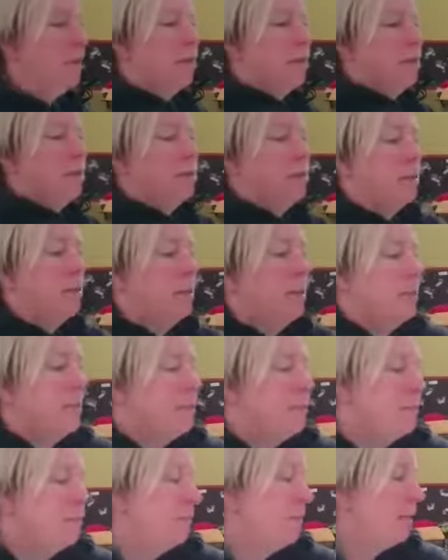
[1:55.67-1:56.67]

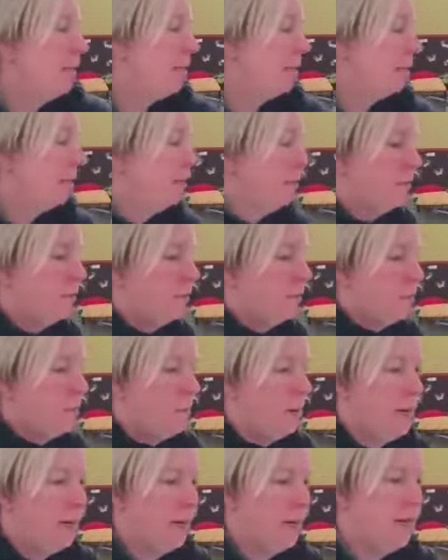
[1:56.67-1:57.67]
Take these out of the
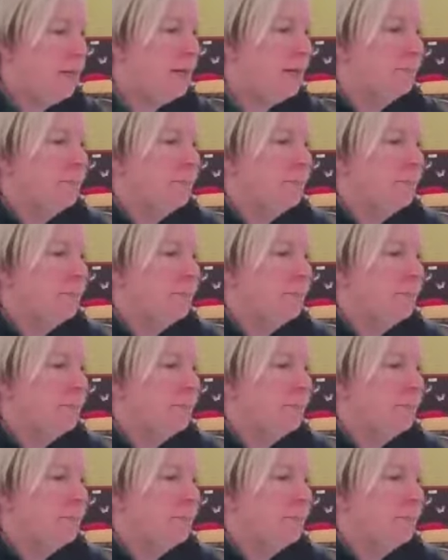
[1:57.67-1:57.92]
way.